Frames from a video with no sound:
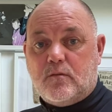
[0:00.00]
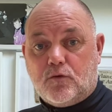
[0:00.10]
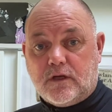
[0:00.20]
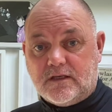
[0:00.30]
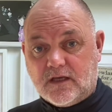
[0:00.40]
and
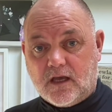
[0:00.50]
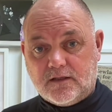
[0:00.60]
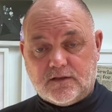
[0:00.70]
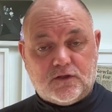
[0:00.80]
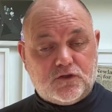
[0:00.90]
money to
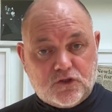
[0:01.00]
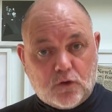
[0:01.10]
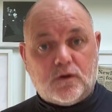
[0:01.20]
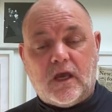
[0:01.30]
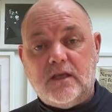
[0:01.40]

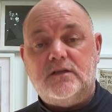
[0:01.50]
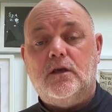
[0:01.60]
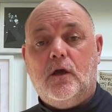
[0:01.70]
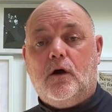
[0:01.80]
showcase,